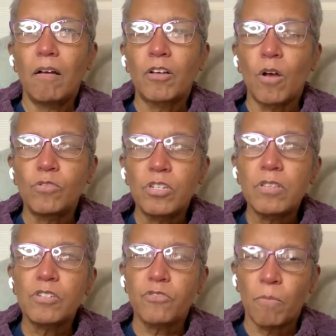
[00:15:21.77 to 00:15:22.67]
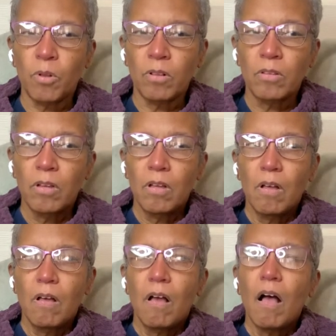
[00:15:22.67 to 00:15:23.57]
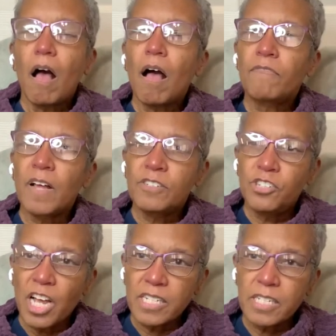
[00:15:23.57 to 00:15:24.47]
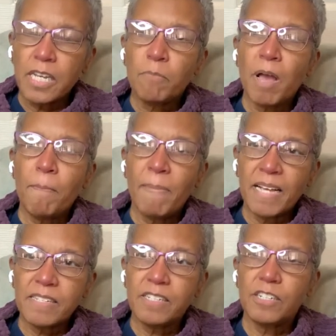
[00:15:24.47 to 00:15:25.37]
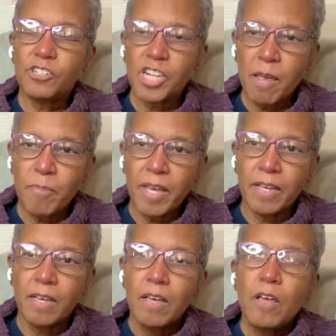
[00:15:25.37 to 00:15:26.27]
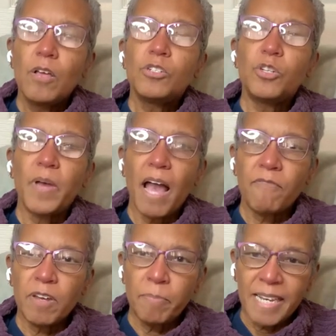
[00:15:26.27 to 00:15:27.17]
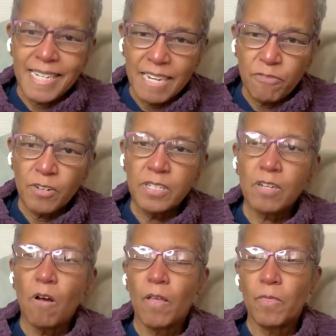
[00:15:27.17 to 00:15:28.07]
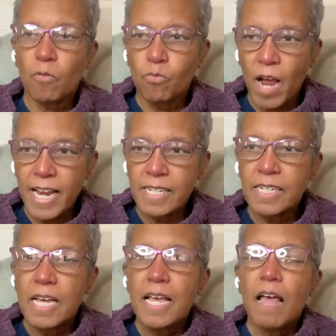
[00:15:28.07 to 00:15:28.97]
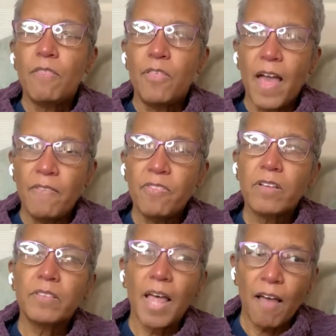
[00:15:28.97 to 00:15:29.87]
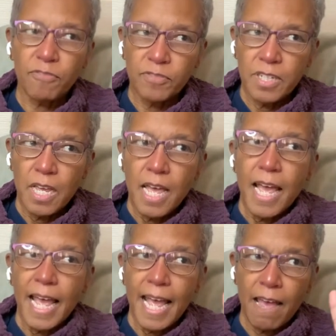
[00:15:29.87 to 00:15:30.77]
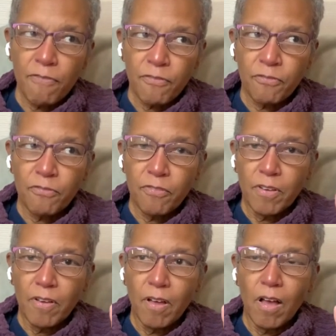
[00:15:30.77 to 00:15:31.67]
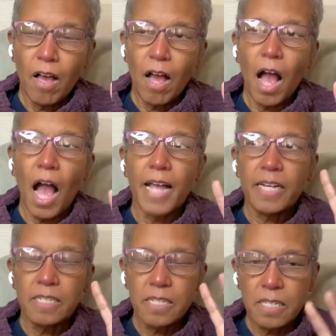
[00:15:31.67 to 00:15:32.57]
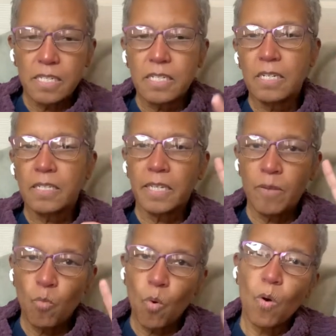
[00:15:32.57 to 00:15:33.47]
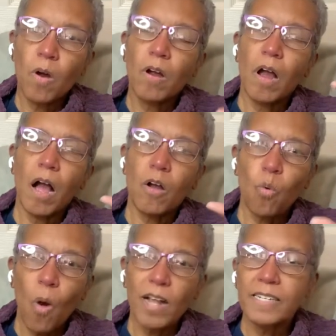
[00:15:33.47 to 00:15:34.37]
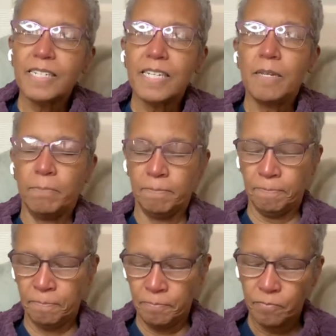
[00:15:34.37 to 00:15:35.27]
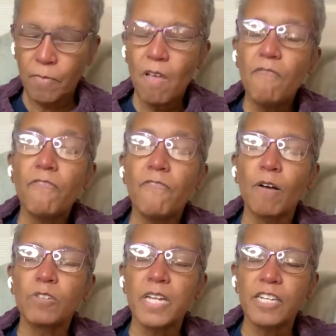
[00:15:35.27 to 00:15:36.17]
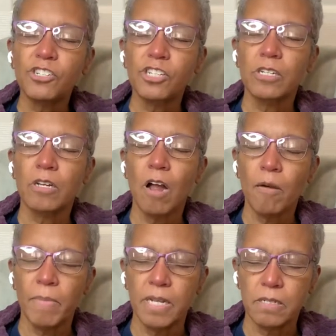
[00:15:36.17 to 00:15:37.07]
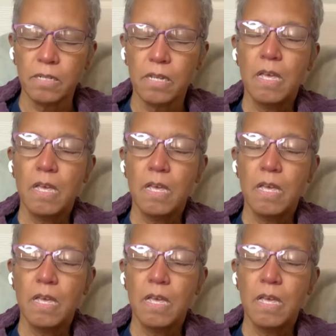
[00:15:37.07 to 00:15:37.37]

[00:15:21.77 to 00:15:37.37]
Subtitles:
go to the trouble of adjusting my bust shaping to have it be different on the right than the left if I consistently wore a quality foundation garment.